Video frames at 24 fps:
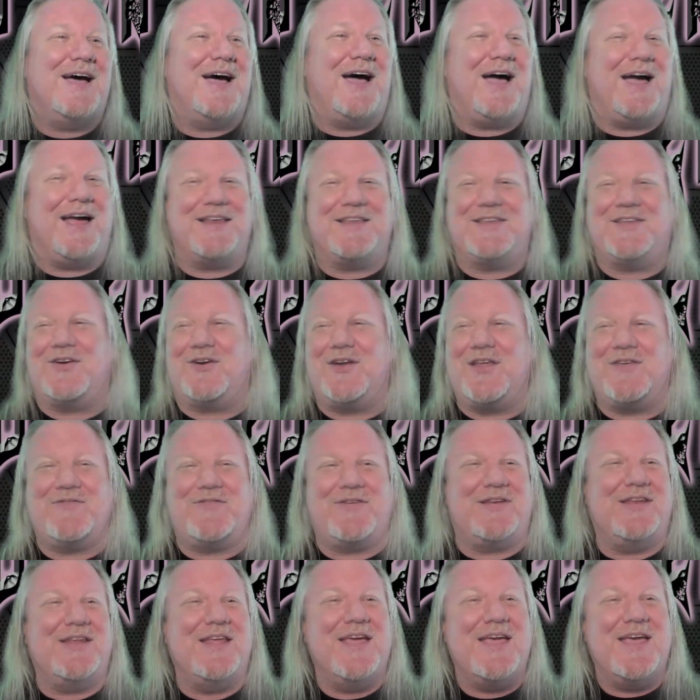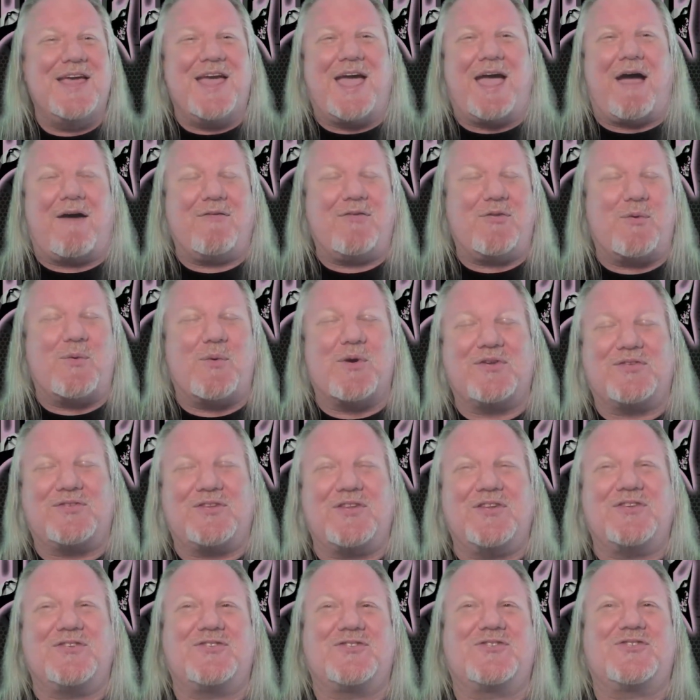I don't even have the words to
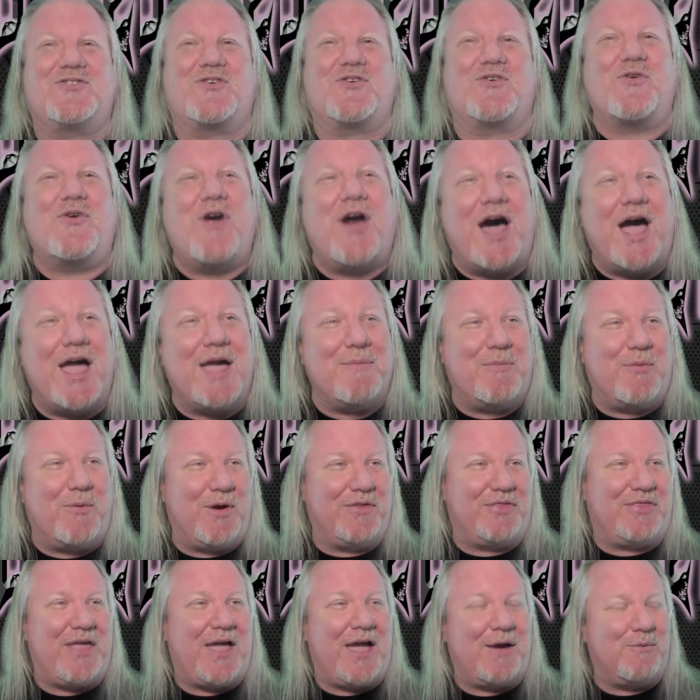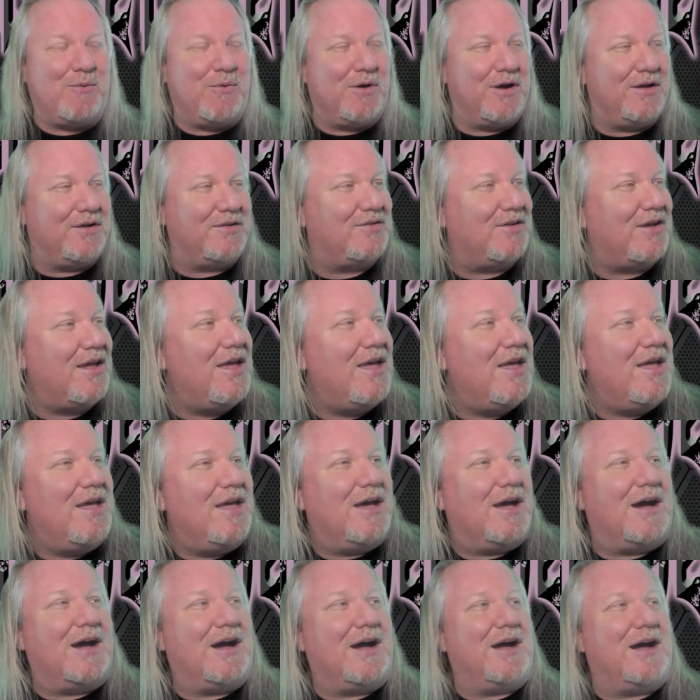describe what that was.
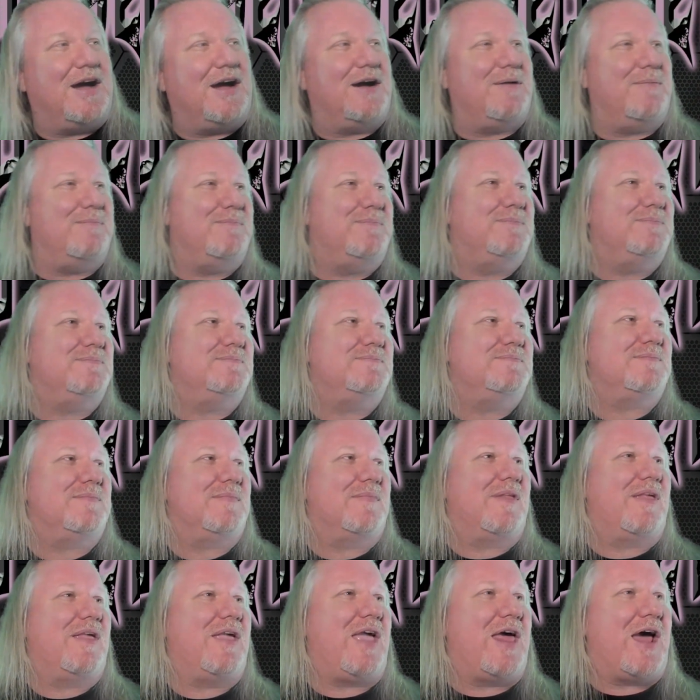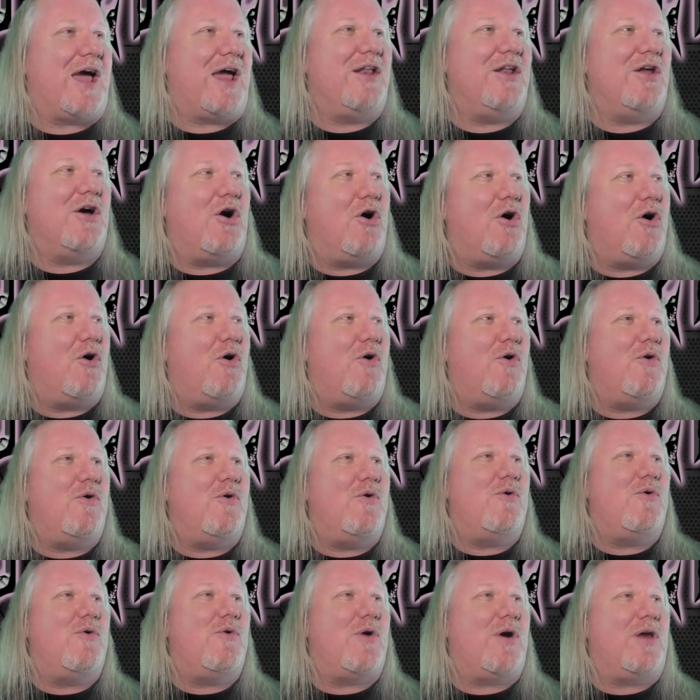Um, and I know
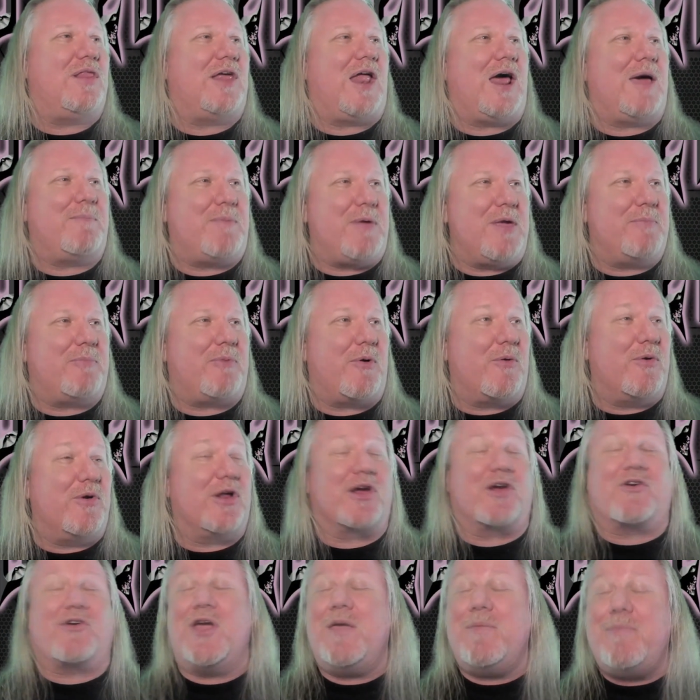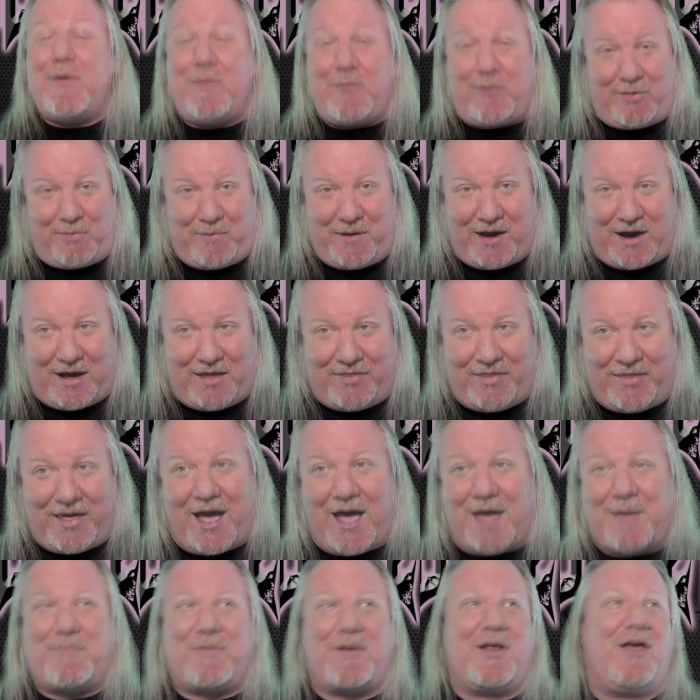a lot of people were in agreement with me on
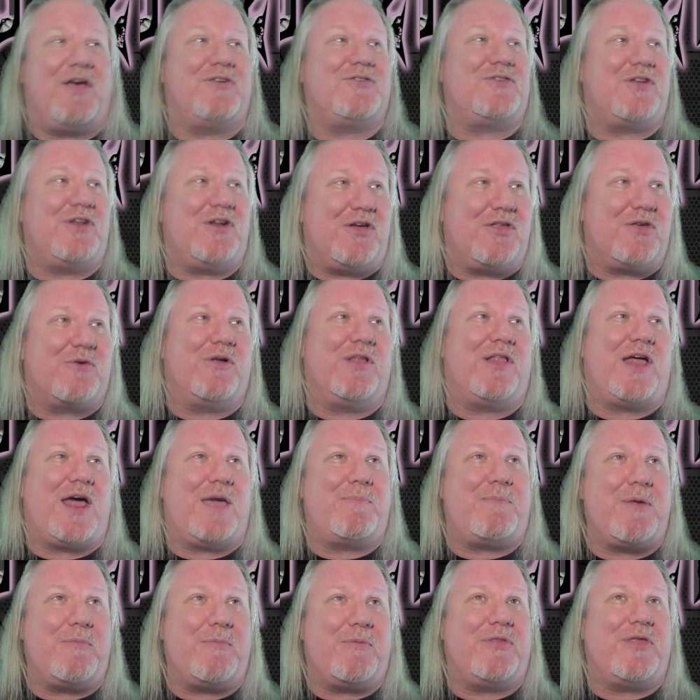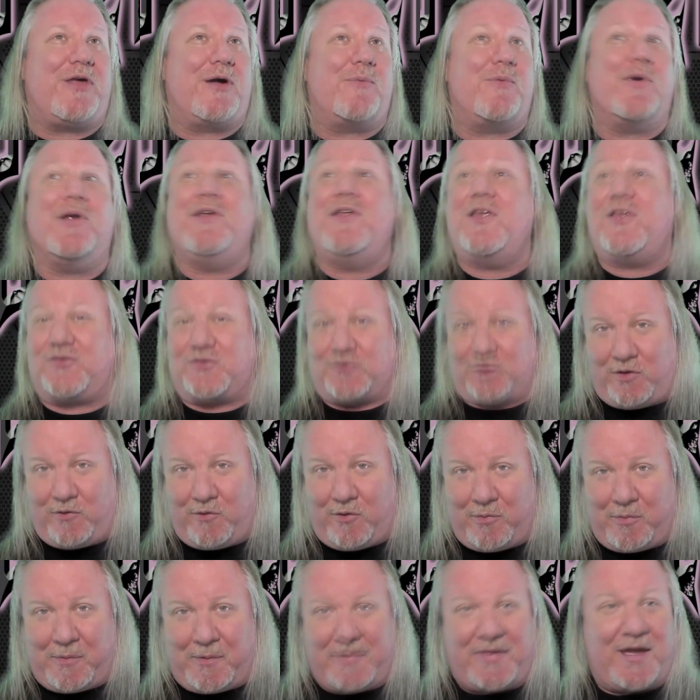that, but I also know there were a lot of people that were in disagreement
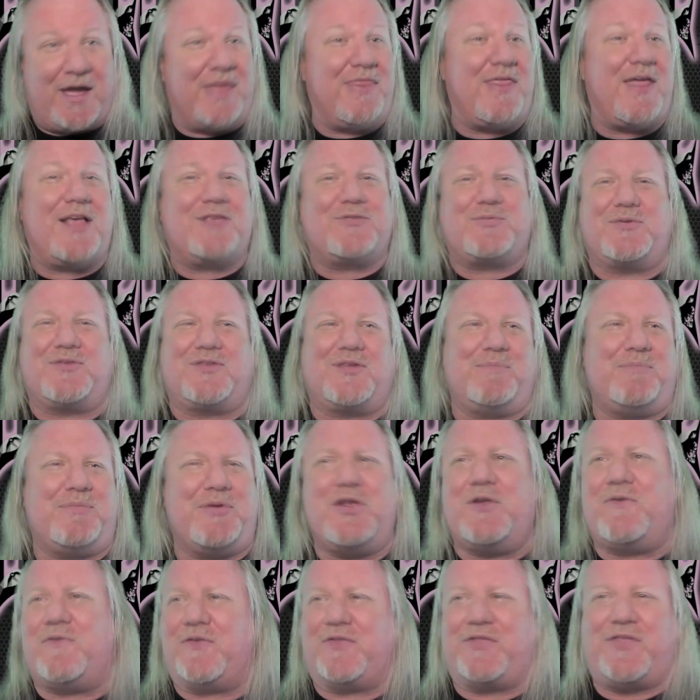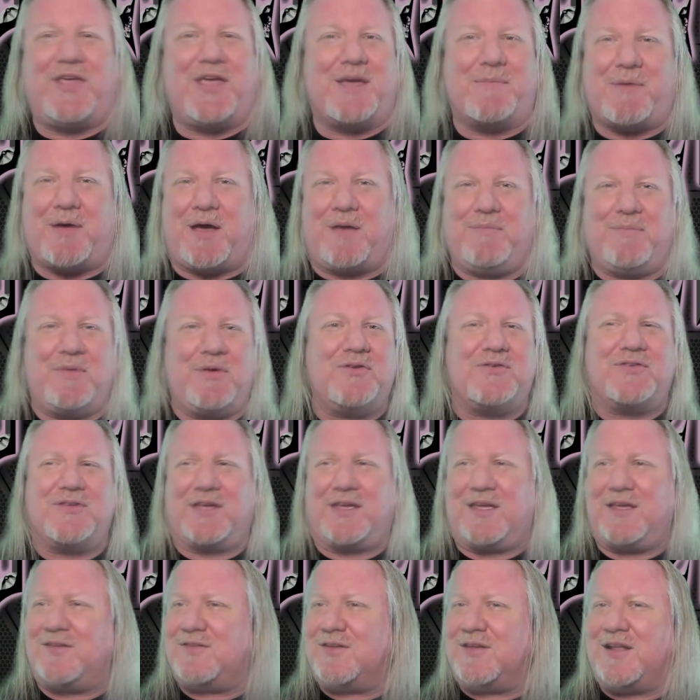with me on that. And that's what's the beautiful thing about music,
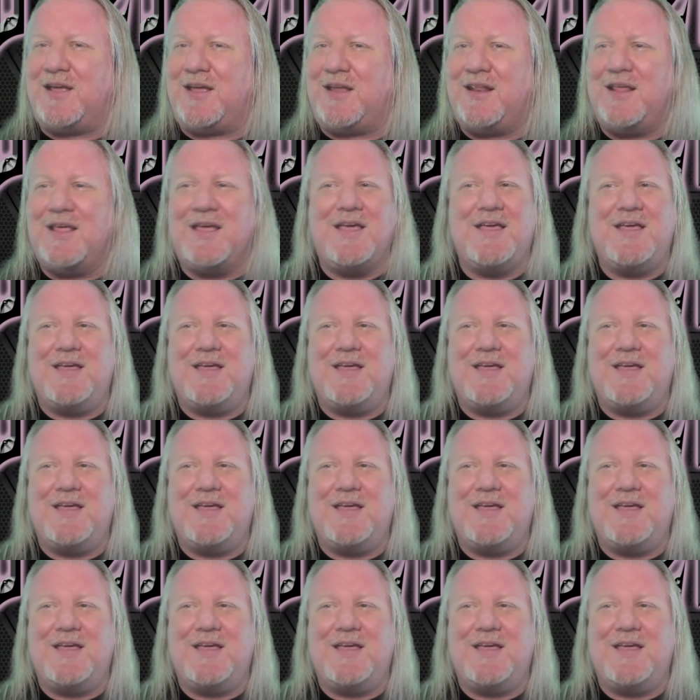isn't it?